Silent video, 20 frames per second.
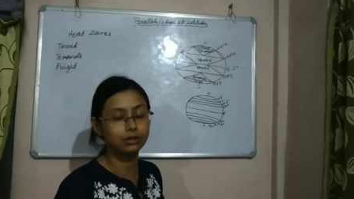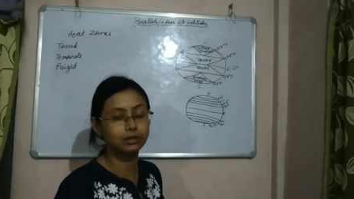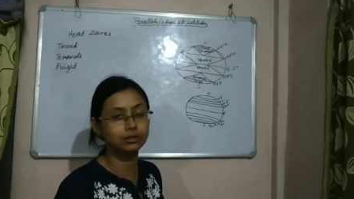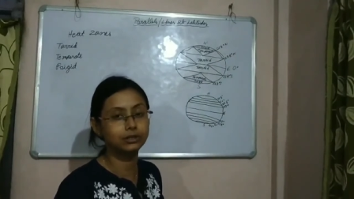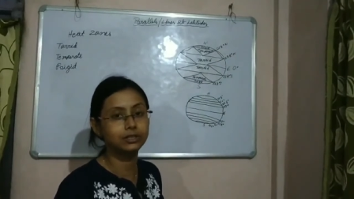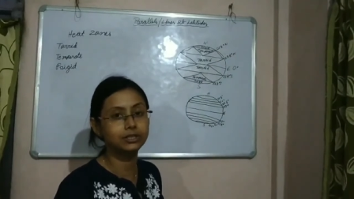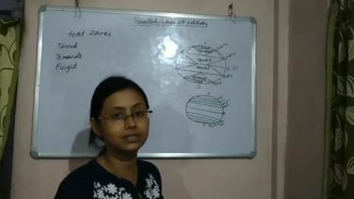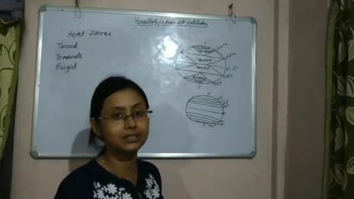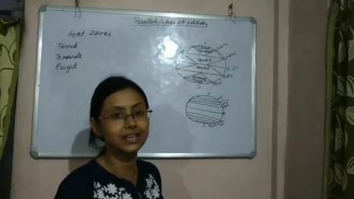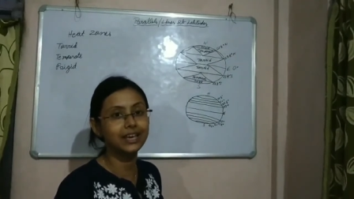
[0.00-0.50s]

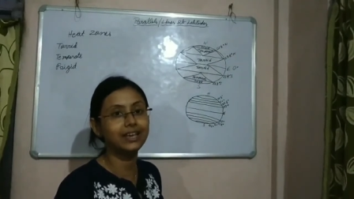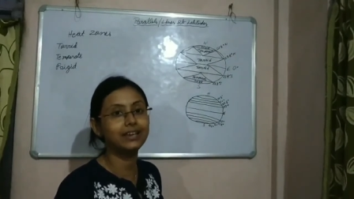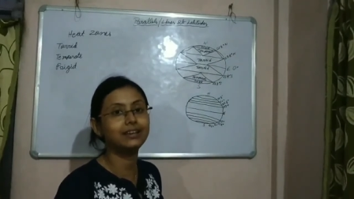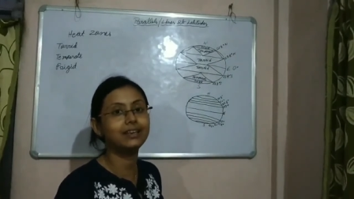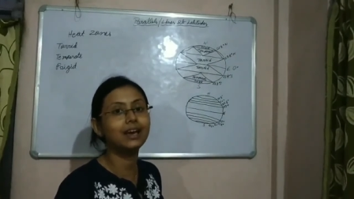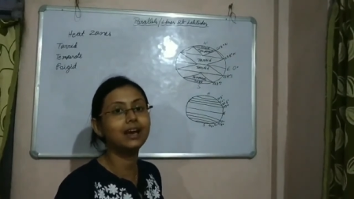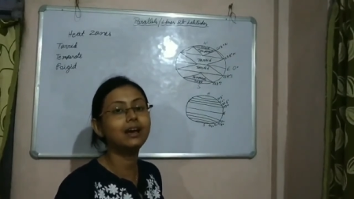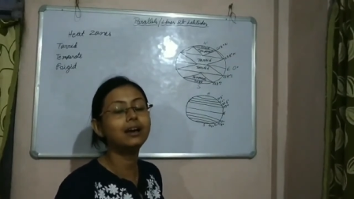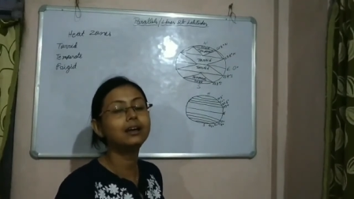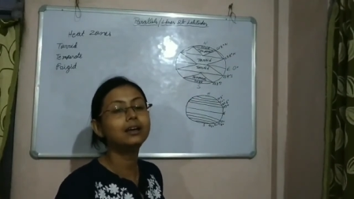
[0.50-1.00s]
this
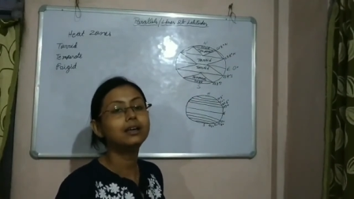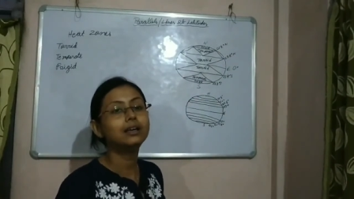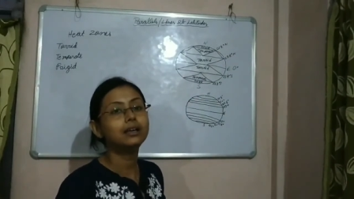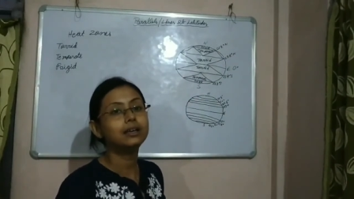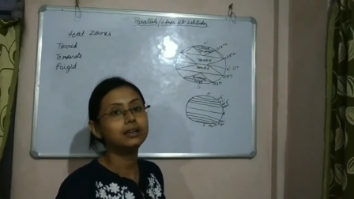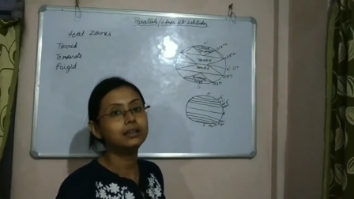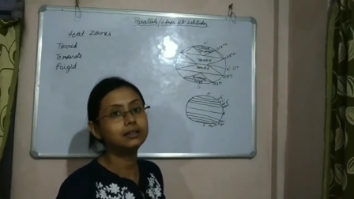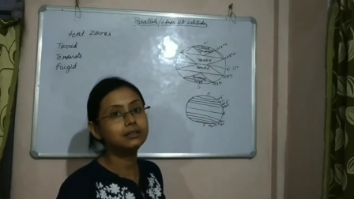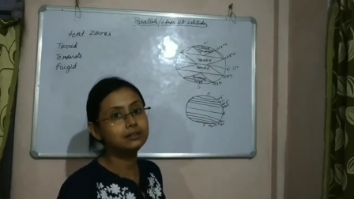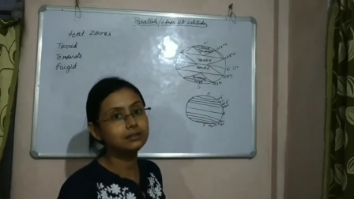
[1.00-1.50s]
area
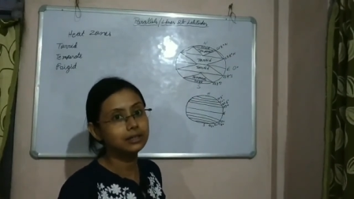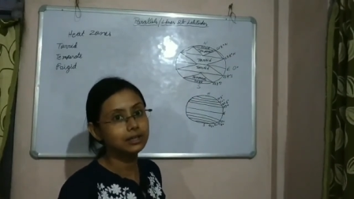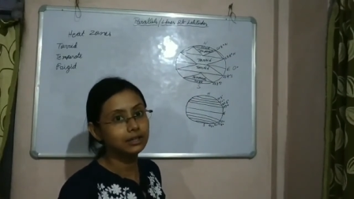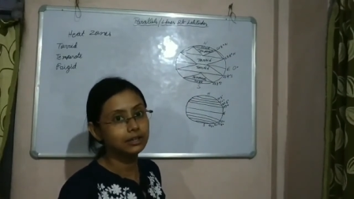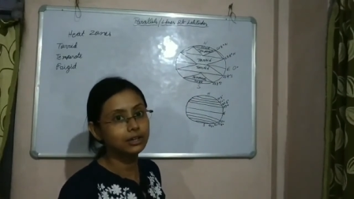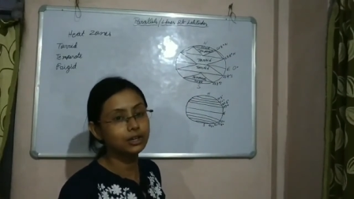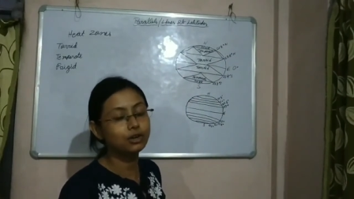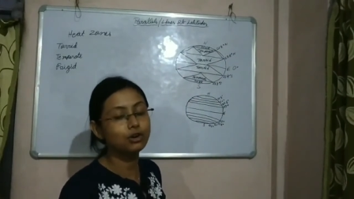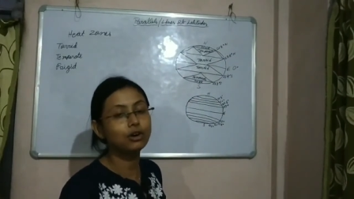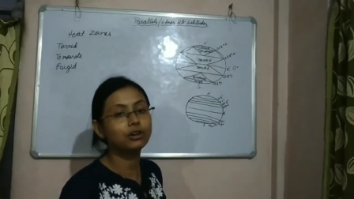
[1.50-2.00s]
is
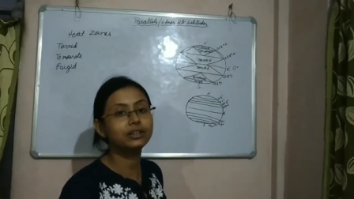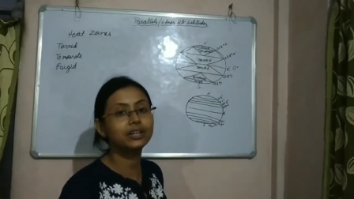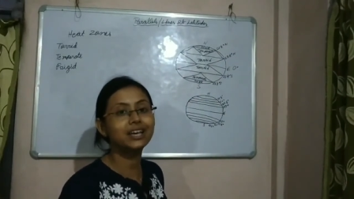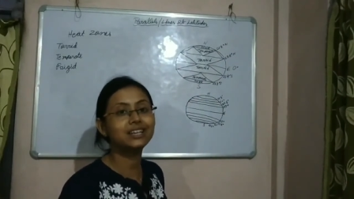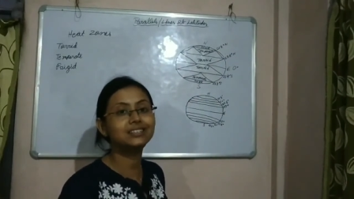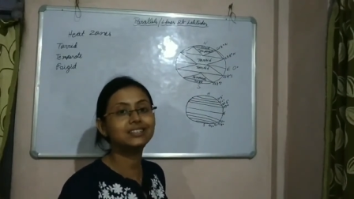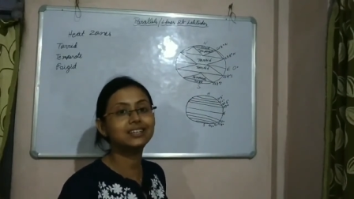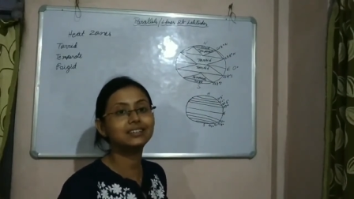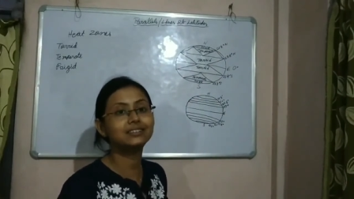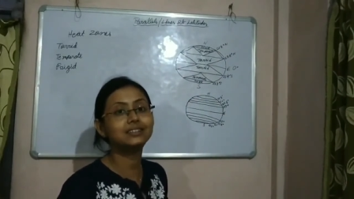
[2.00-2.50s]

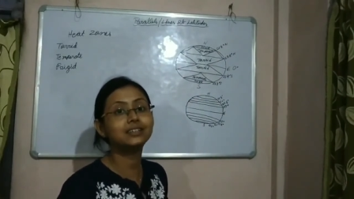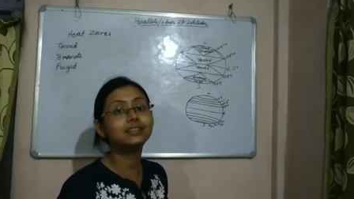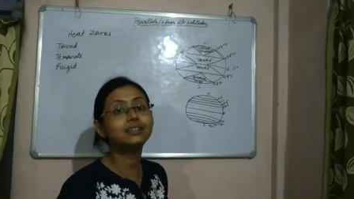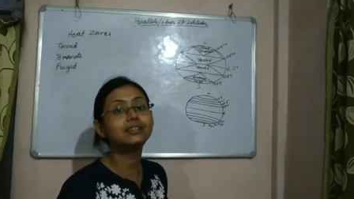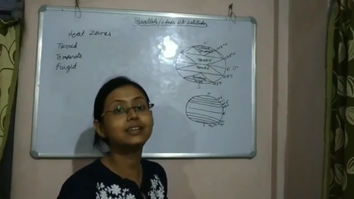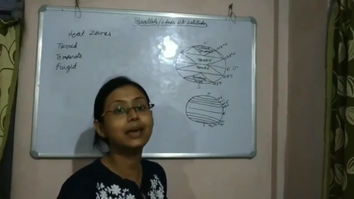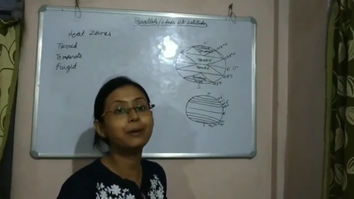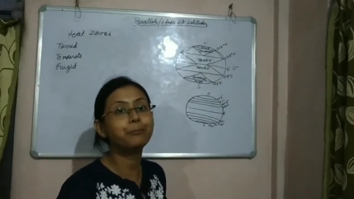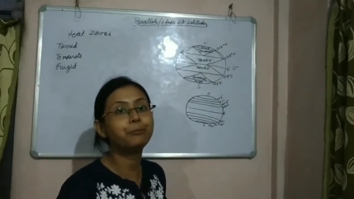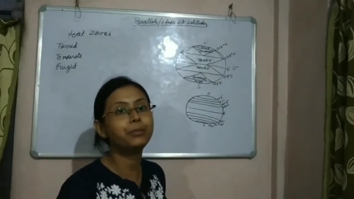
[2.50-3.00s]
recognized as the
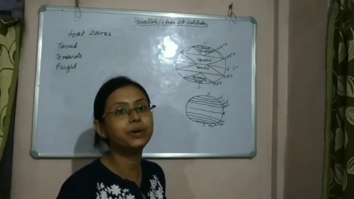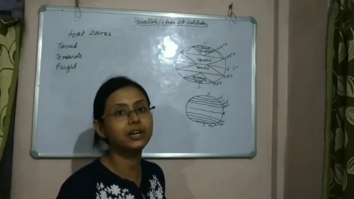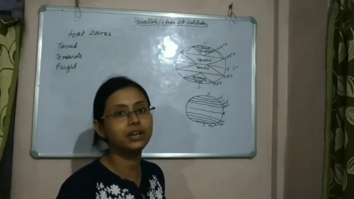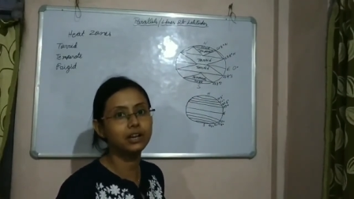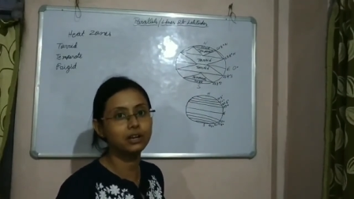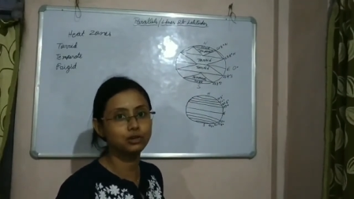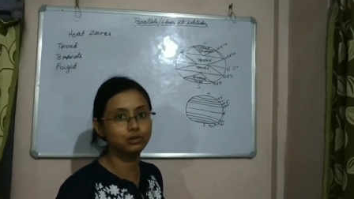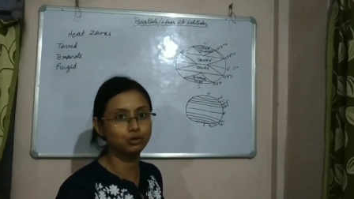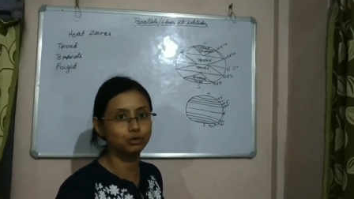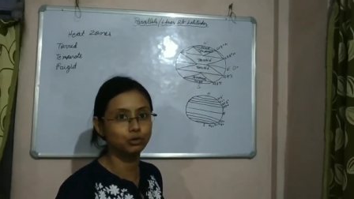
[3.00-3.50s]

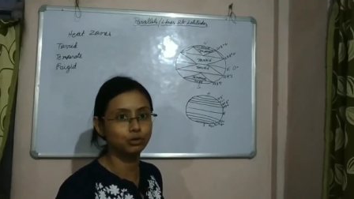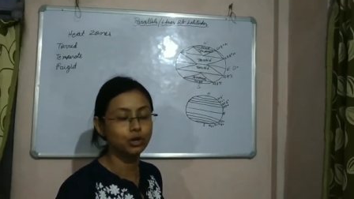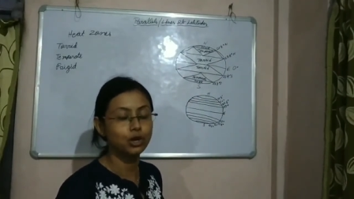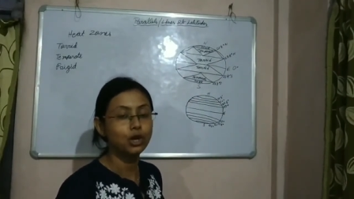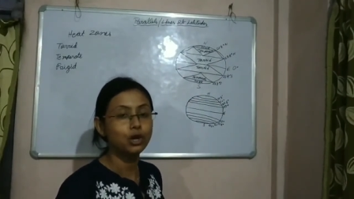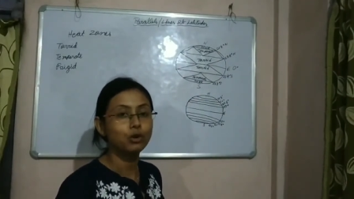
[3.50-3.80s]
temperate zone,